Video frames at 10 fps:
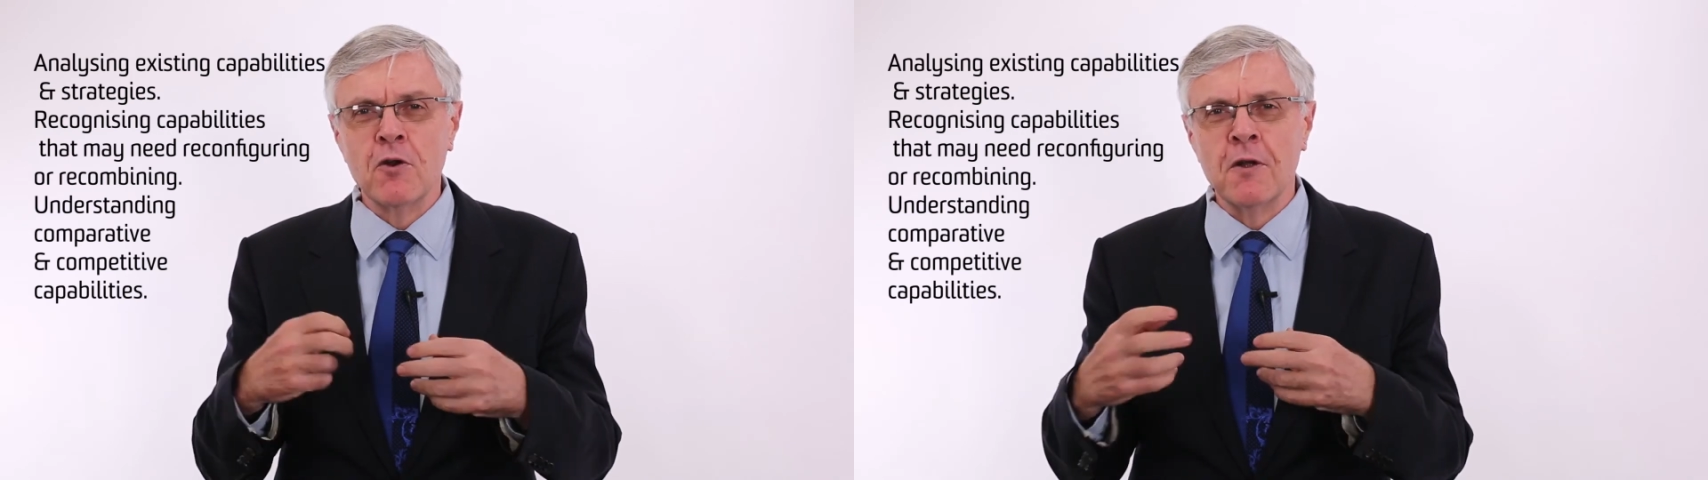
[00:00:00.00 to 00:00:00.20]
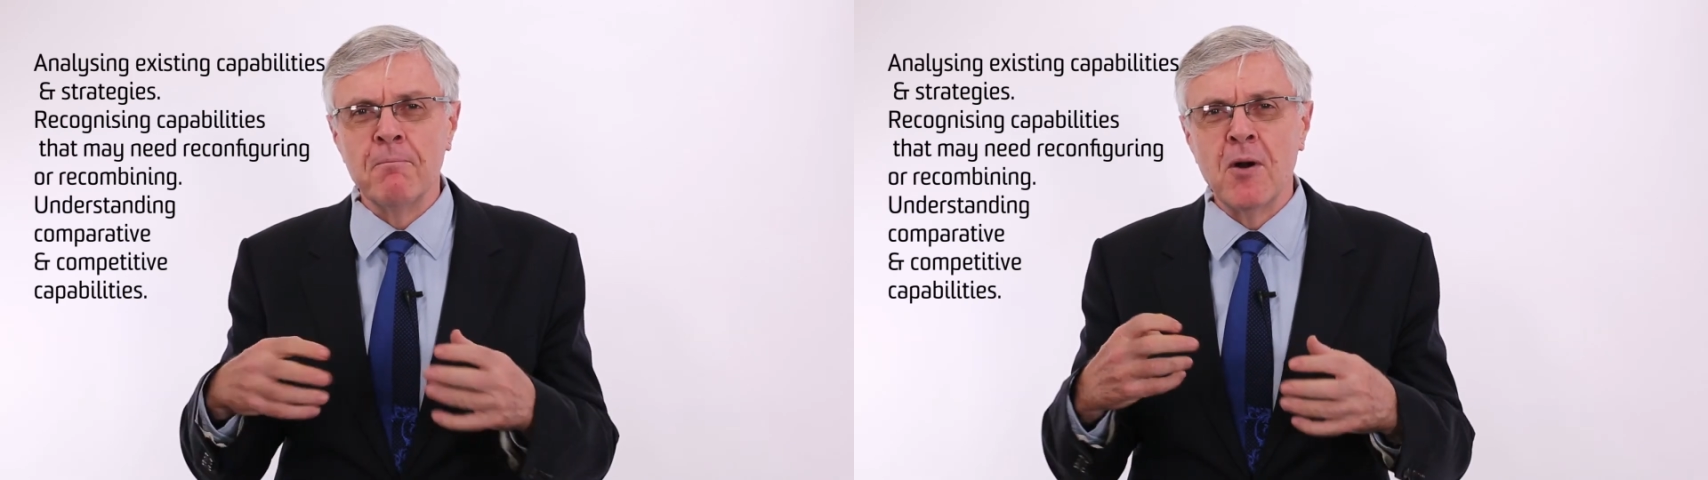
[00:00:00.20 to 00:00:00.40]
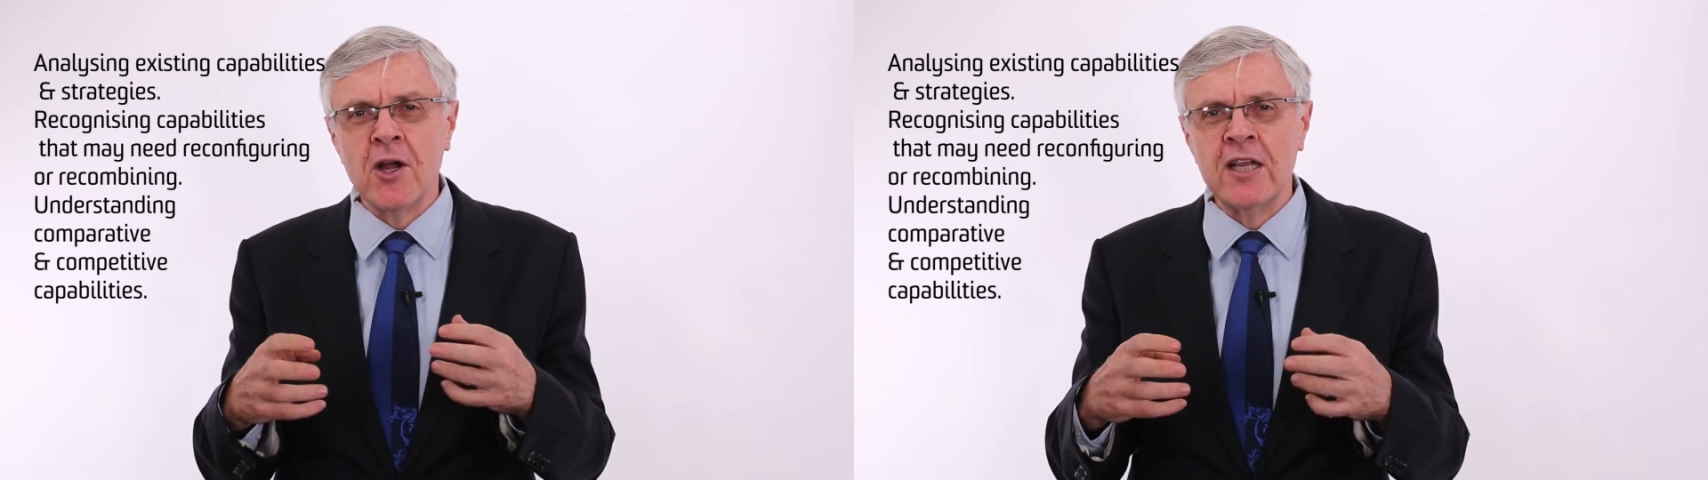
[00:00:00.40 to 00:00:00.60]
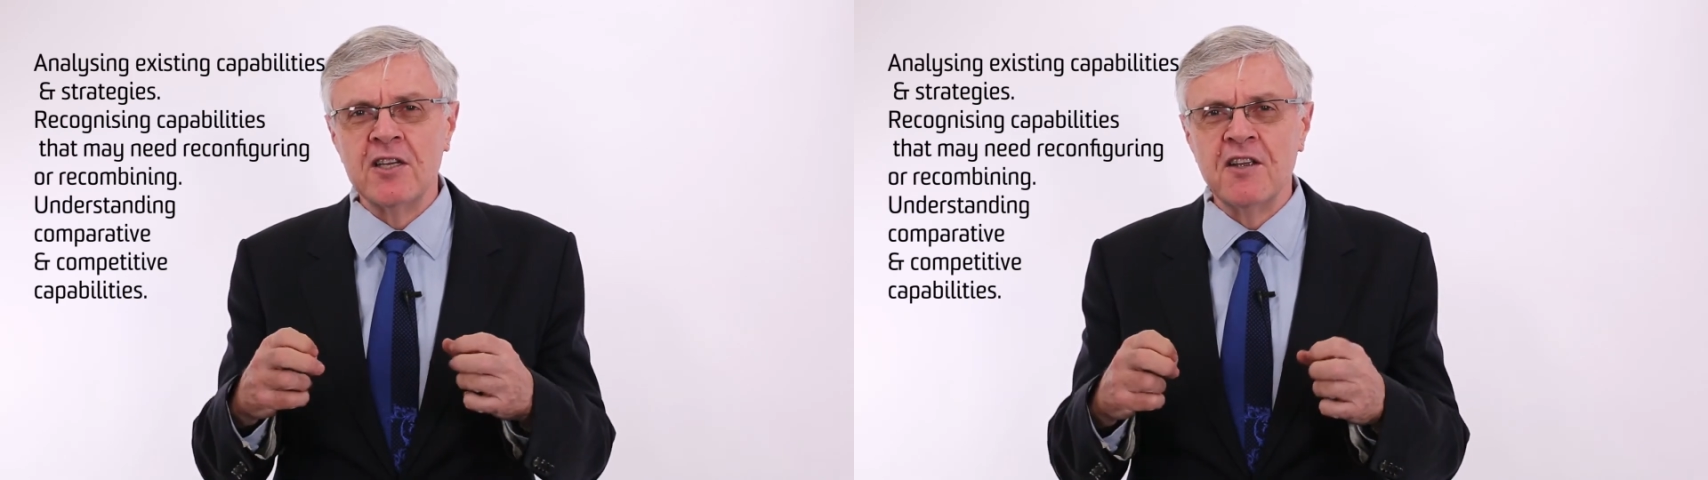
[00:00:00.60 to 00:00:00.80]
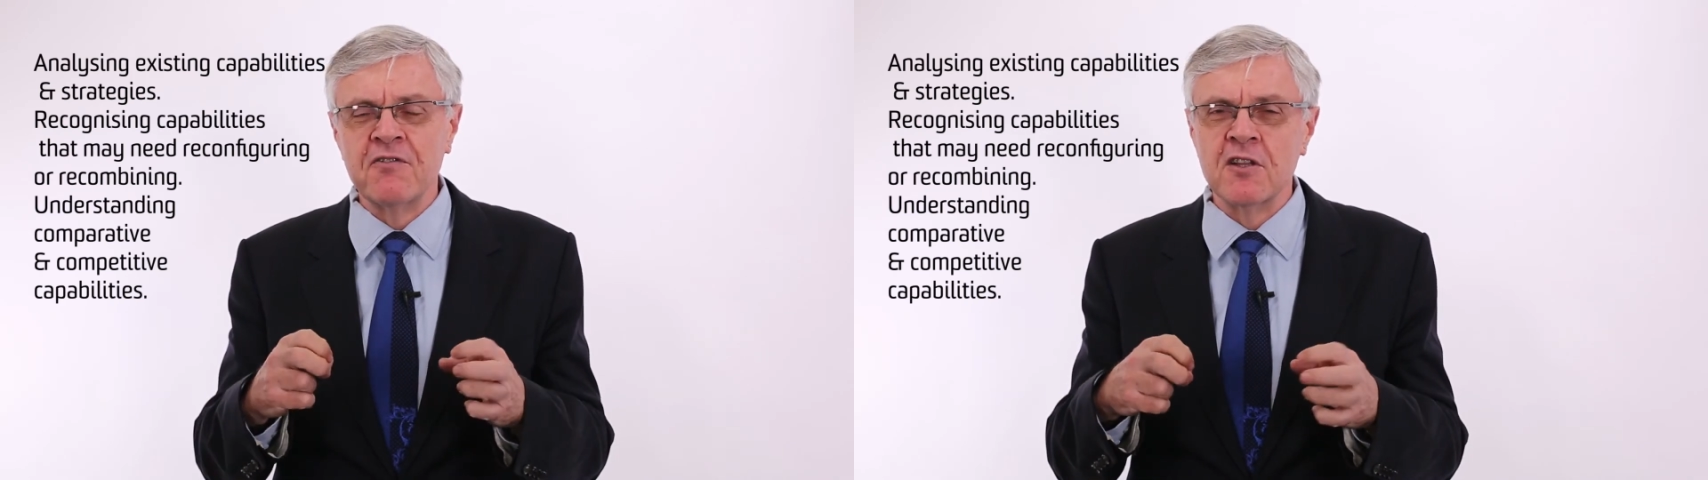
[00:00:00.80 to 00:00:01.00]
or
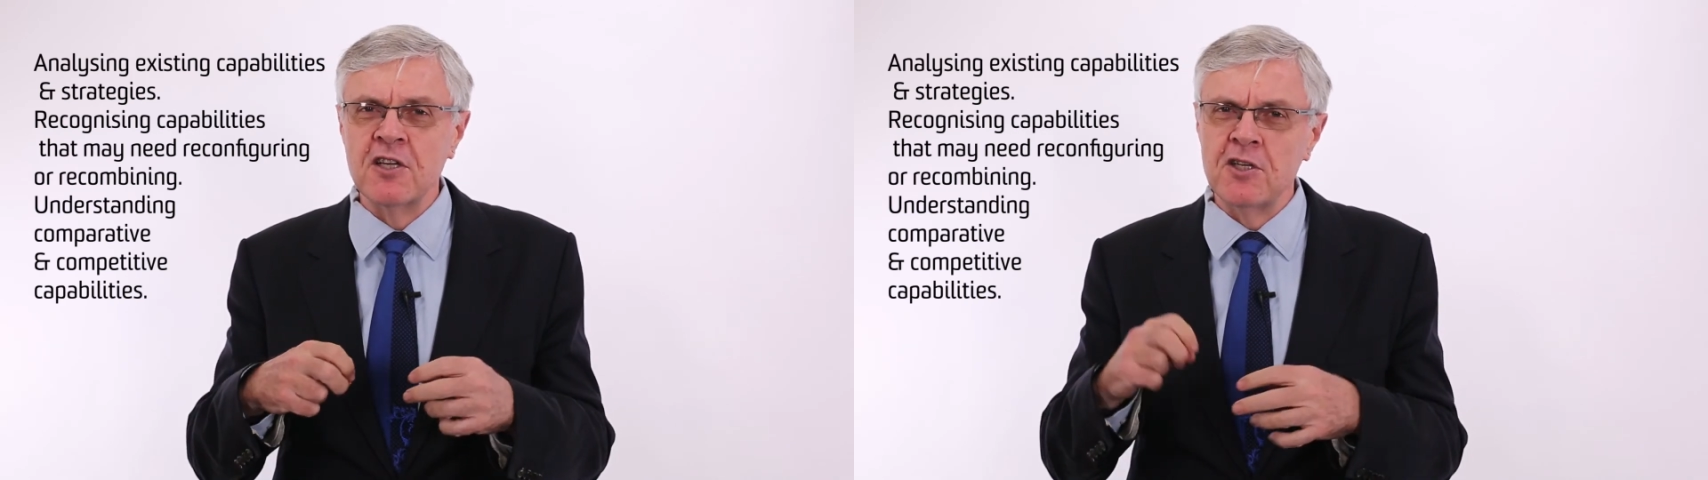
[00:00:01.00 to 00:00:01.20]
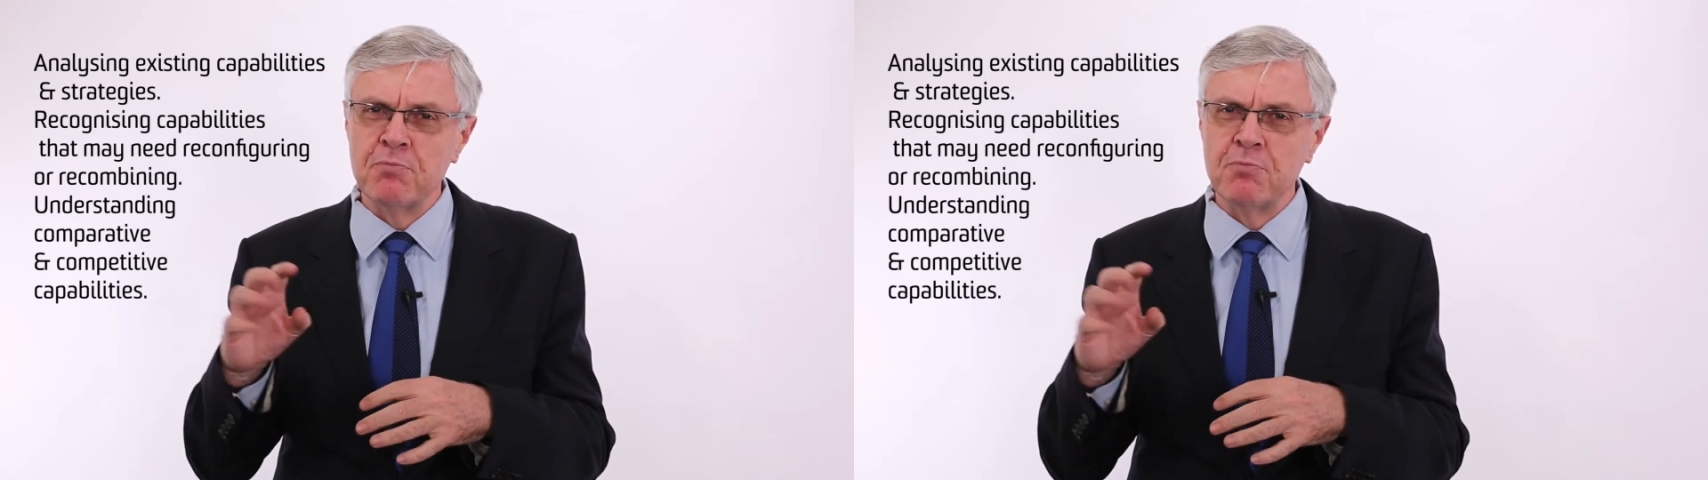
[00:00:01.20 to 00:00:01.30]
combined differently